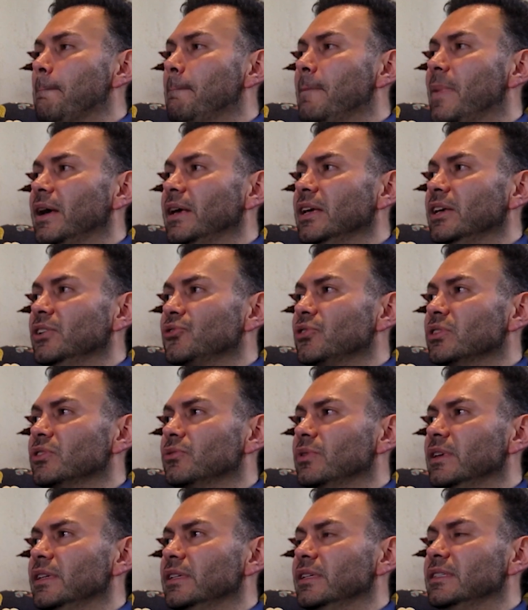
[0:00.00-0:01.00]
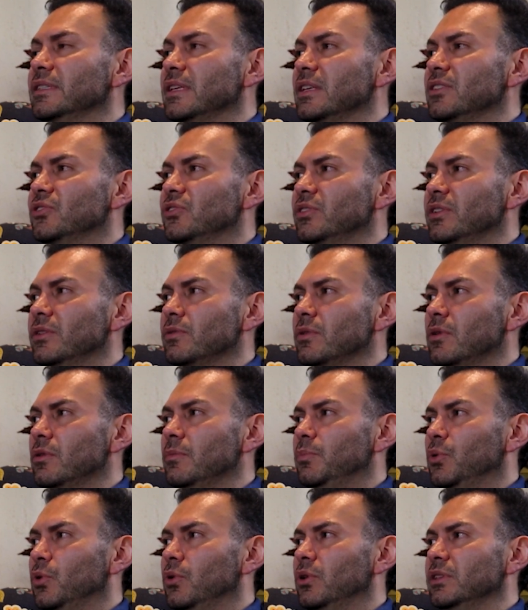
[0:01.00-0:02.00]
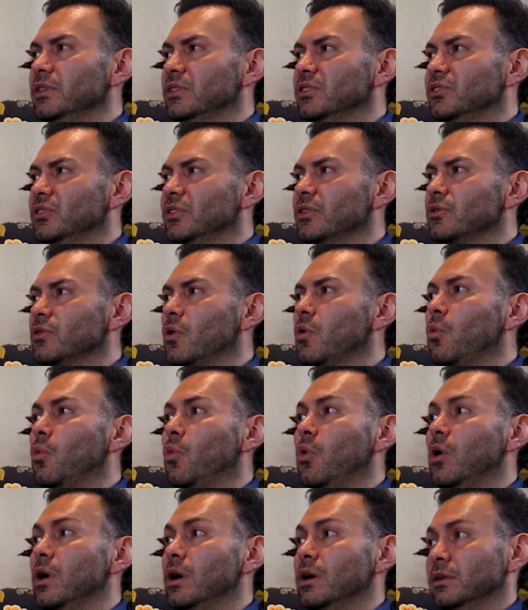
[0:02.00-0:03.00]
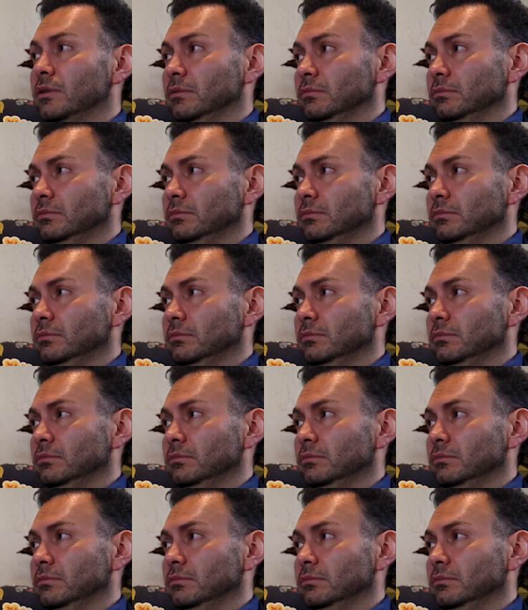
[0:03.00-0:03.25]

My interest rate is 0.01.